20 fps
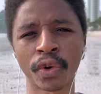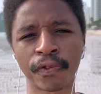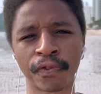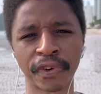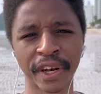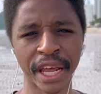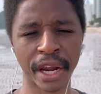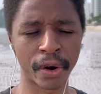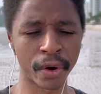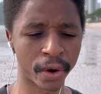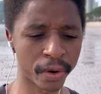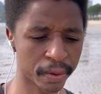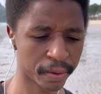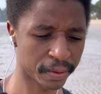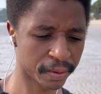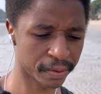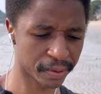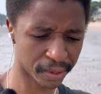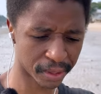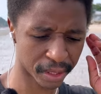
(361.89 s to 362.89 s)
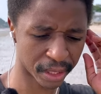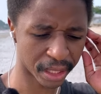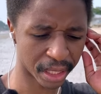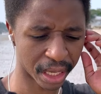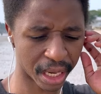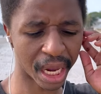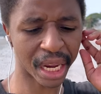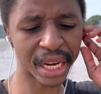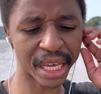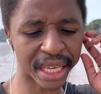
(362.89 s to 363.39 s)
flare
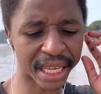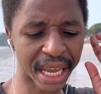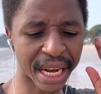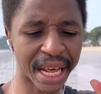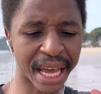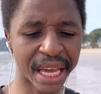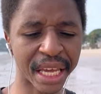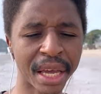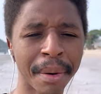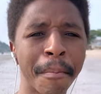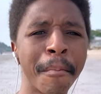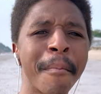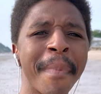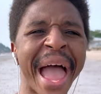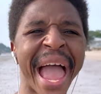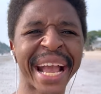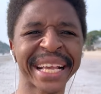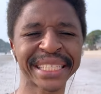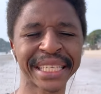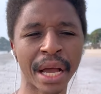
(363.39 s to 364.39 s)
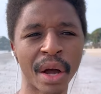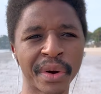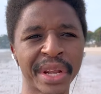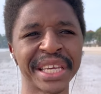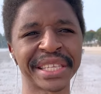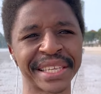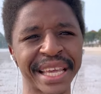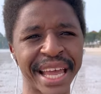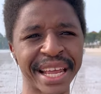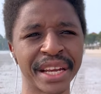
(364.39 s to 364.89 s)
and he can like max out
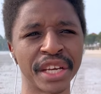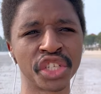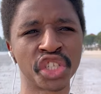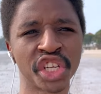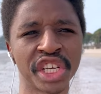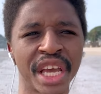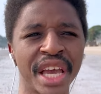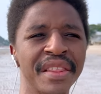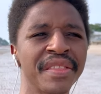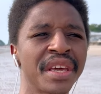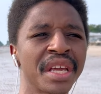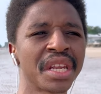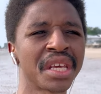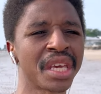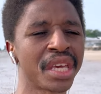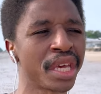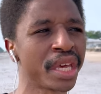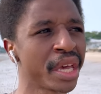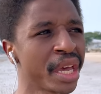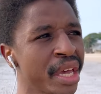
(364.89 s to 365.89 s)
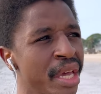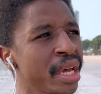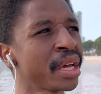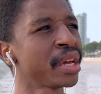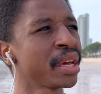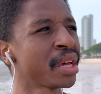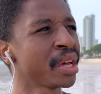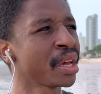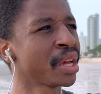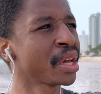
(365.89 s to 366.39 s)
his energy, and then he
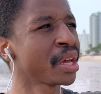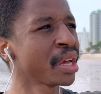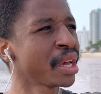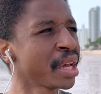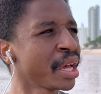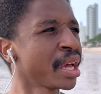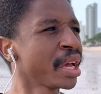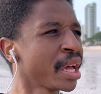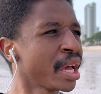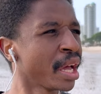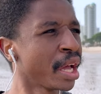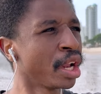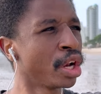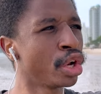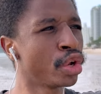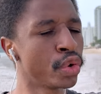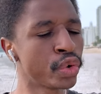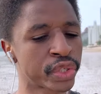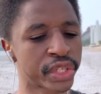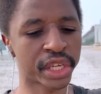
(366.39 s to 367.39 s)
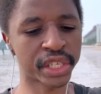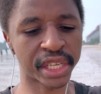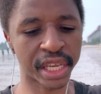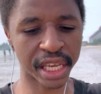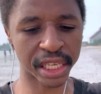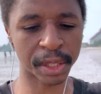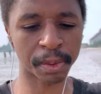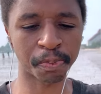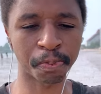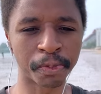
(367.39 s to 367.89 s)
loses
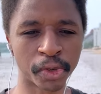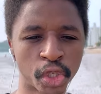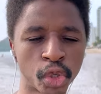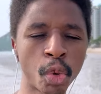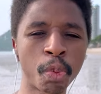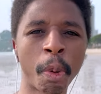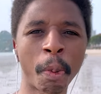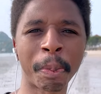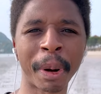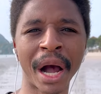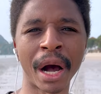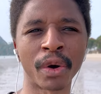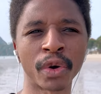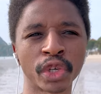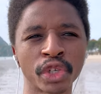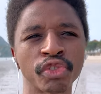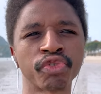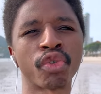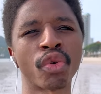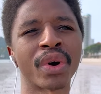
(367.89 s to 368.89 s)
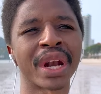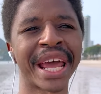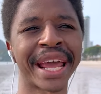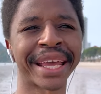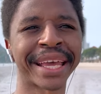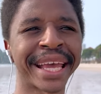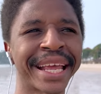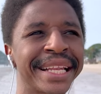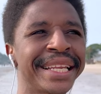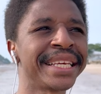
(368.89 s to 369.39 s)
his superpowers for
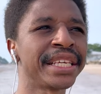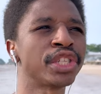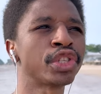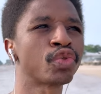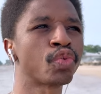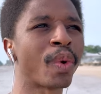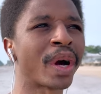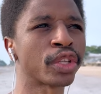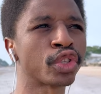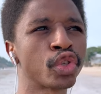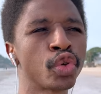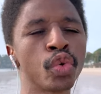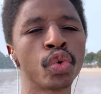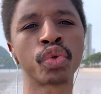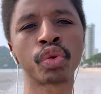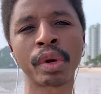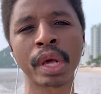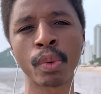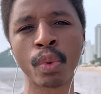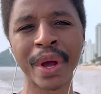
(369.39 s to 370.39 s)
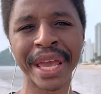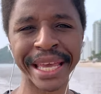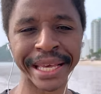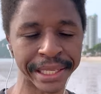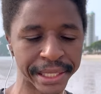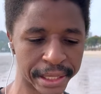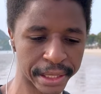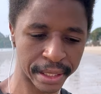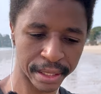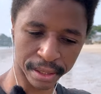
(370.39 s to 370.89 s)
like at least what, 2-3
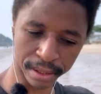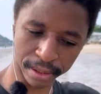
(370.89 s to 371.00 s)
weeks.